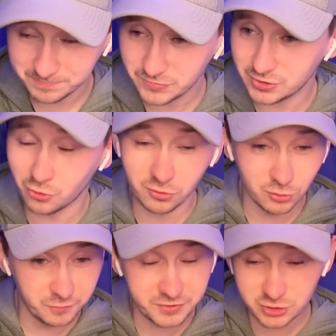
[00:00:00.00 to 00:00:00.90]
You know,
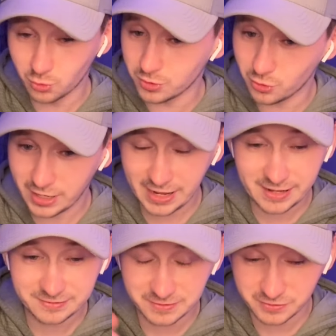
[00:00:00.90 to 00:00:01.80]
Luffy's going on
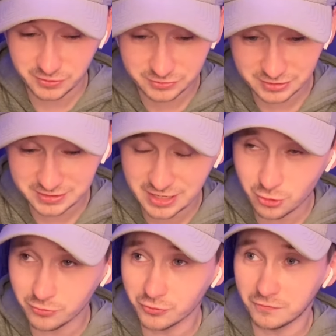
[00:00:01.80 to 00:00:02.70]
ahead to take
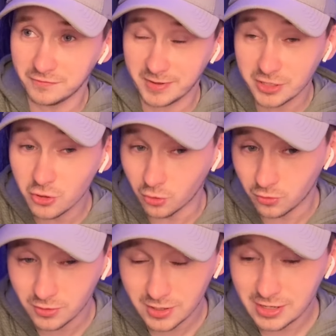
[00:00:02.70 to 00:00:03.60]
on Doflamingo.